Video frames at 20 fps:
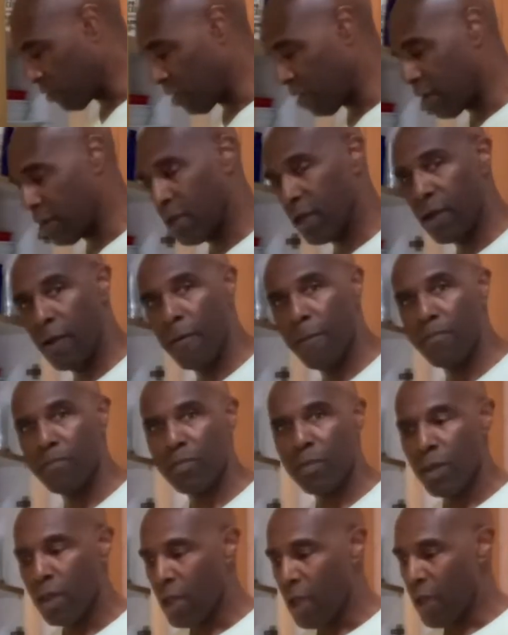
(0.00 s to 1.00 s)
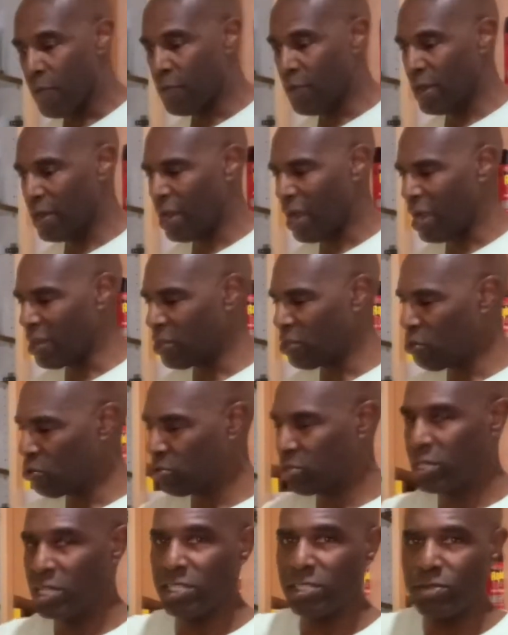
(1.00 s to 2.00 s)
in here. And then I use
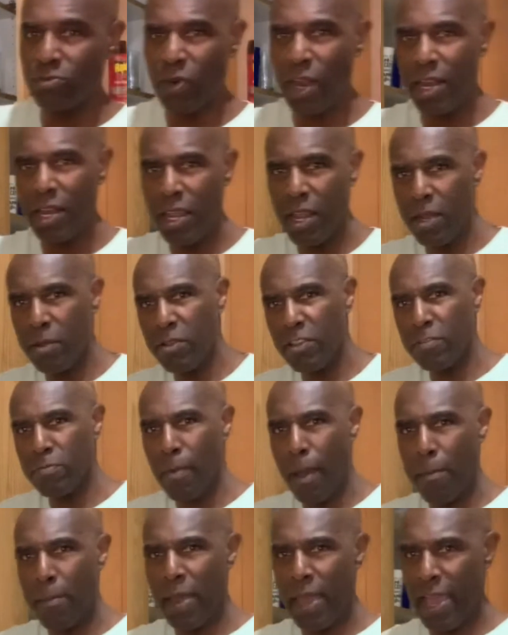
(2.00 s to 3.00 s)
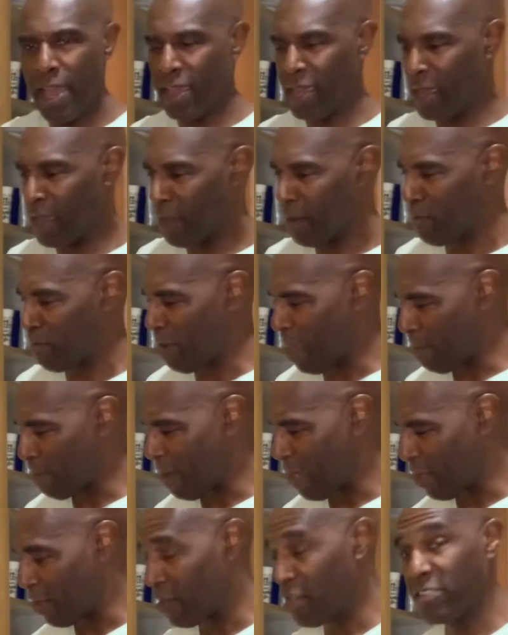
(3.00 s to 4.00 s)
this right here. This is my pancake
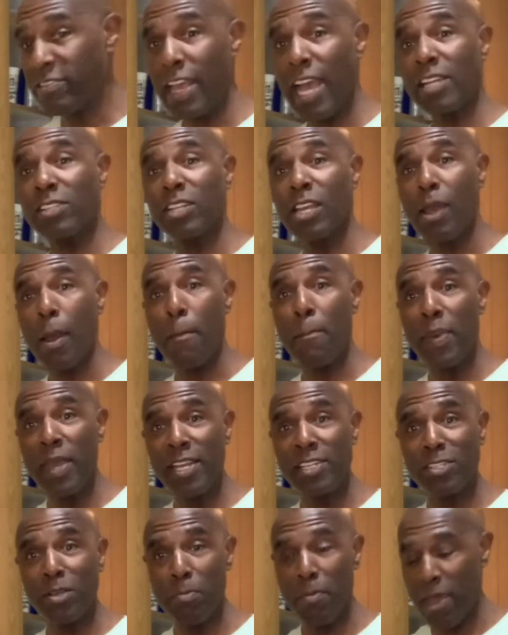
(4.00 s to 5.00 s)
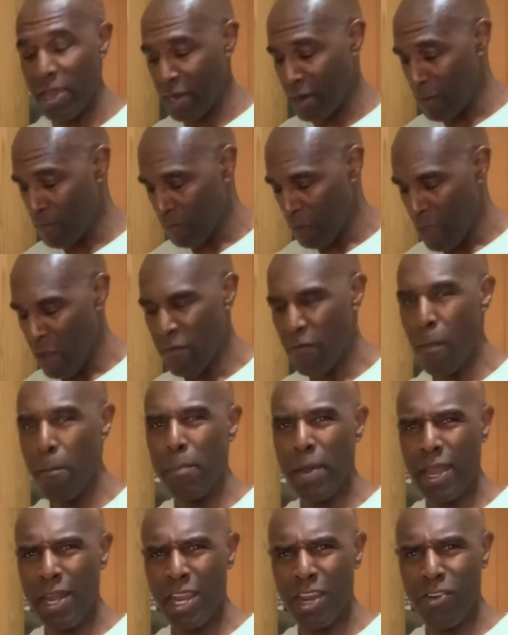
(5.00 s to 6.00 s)
maker. It's actually a pizza maker from
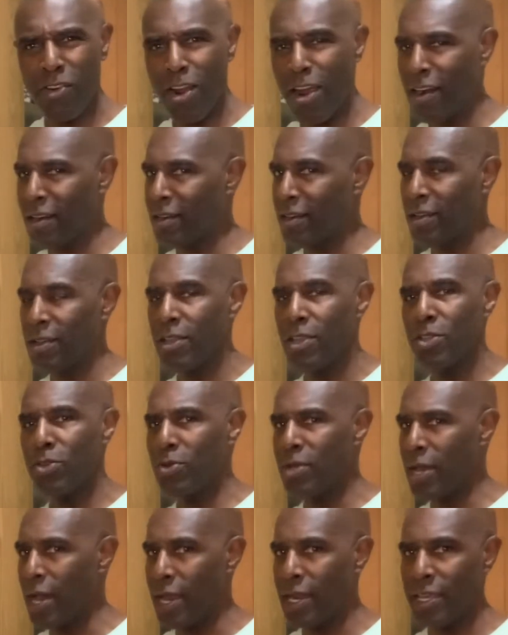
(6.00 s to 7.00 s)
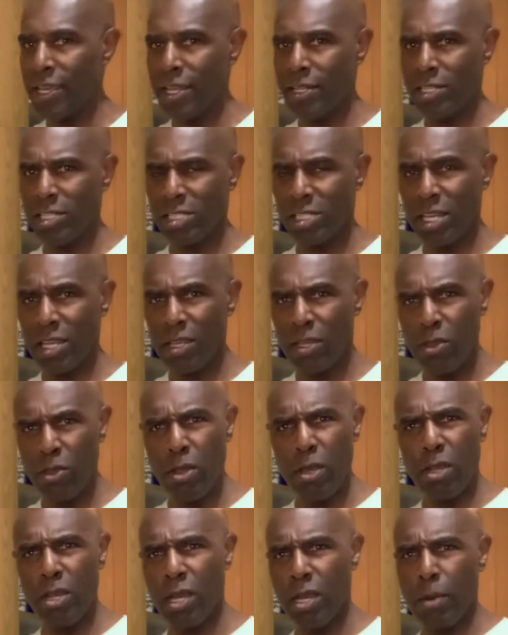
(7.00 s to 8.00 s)
Betty Crocker. You got to get this thing. You can
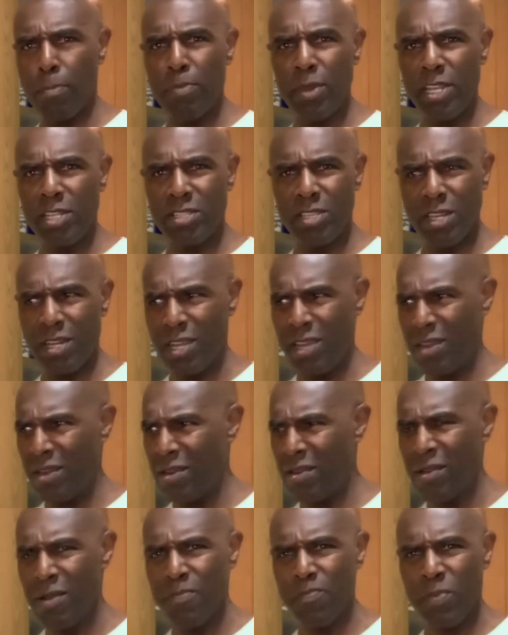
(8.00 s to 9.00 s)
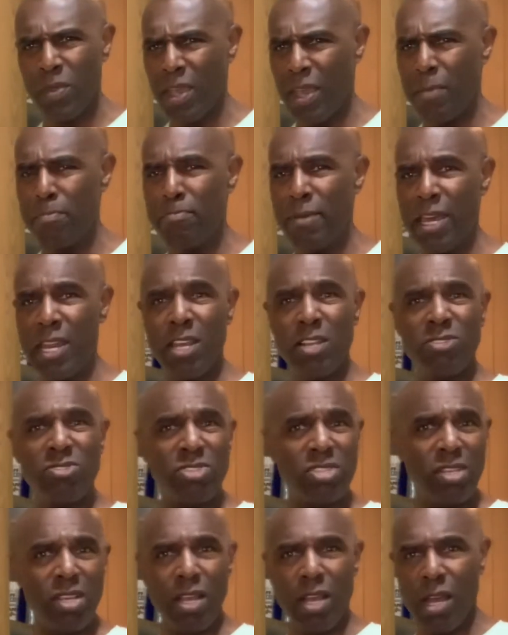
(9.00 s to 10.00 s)
cook a pizza in here in minutes.
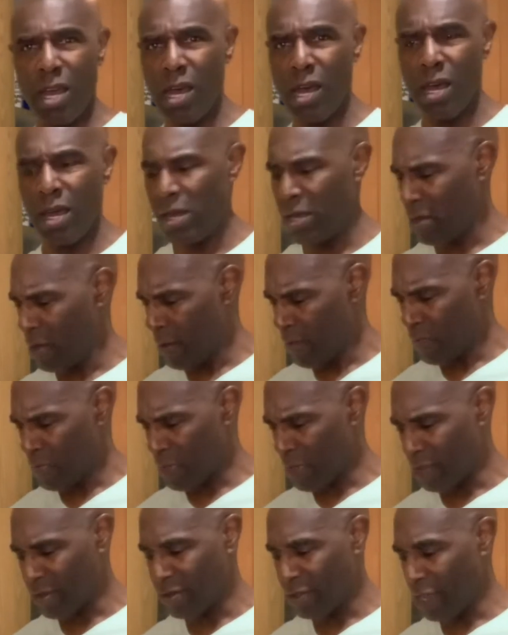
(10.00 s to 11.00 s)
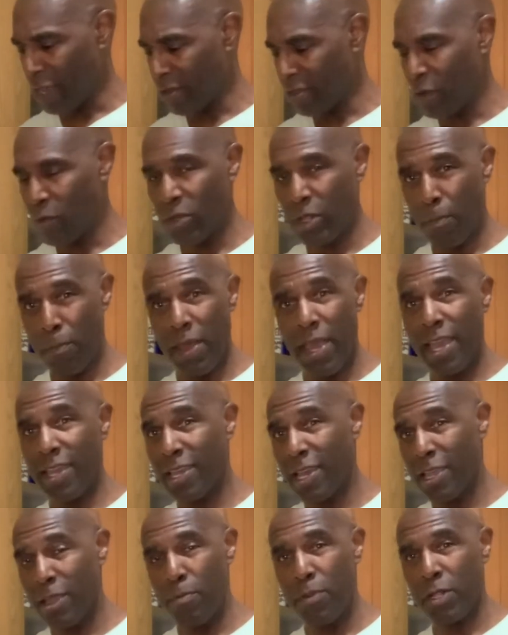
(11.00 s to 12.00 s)
And same thing with the
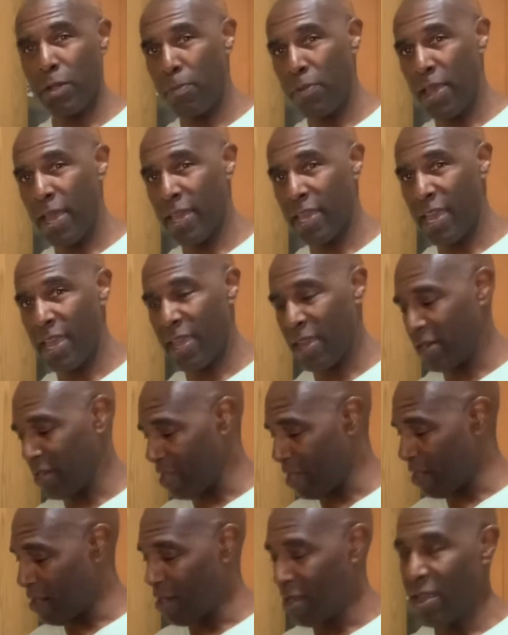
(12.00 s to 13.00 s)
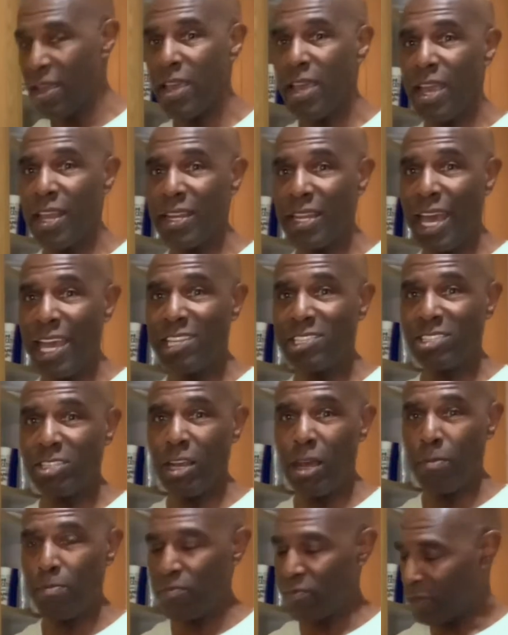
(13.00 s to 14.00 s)
pancake. You put the pancake in there, it lights
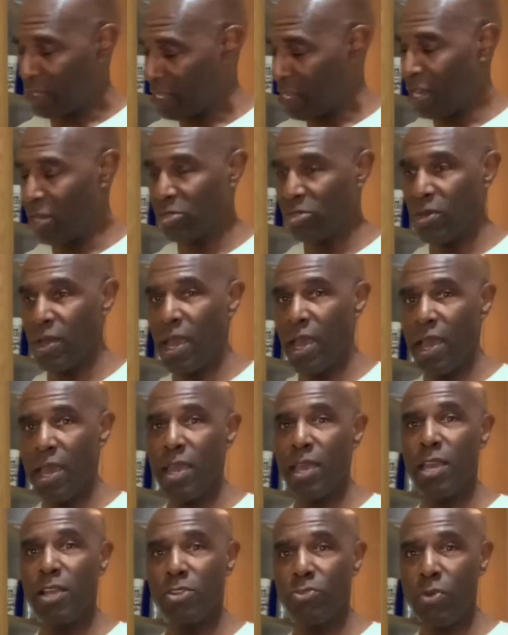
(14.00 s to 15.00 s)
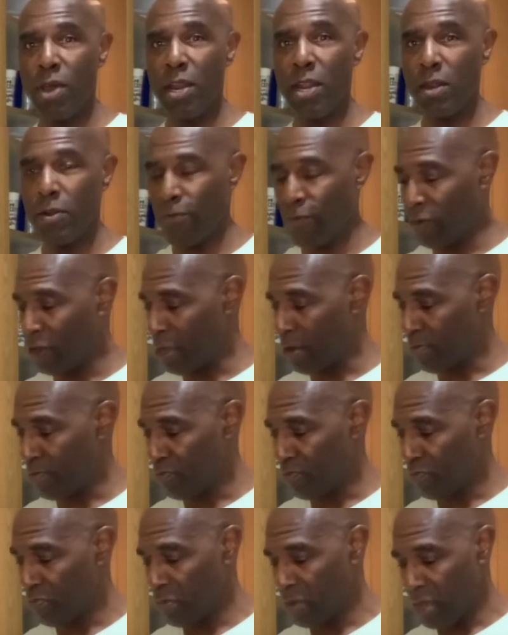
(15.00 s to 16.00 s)
up and tells you, hey, it's ready to flip.
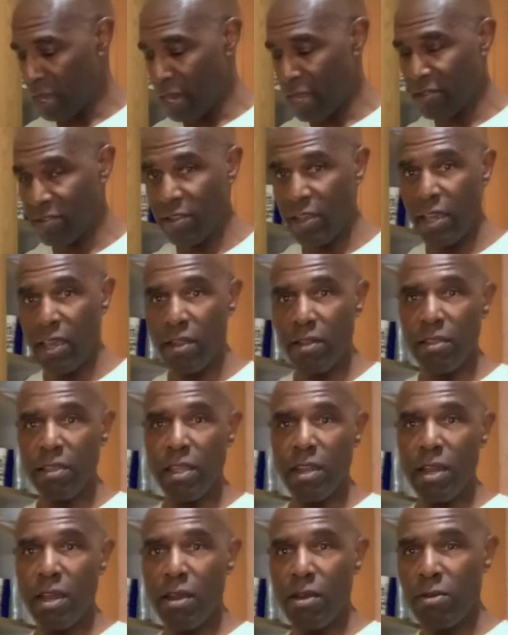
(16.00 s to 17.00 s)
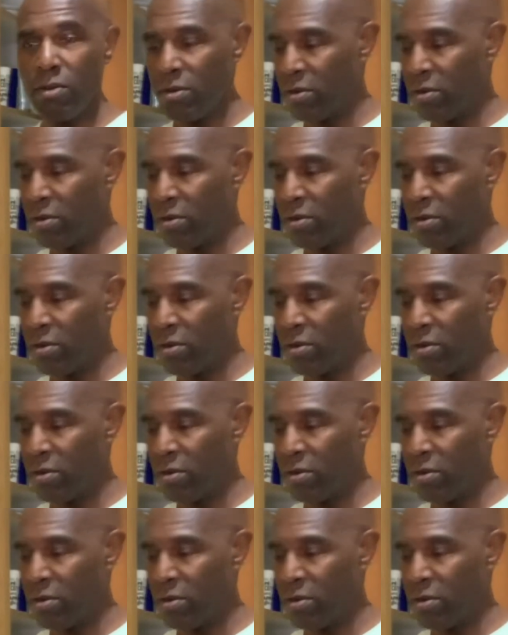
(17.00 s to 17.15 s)
And that's it, you know.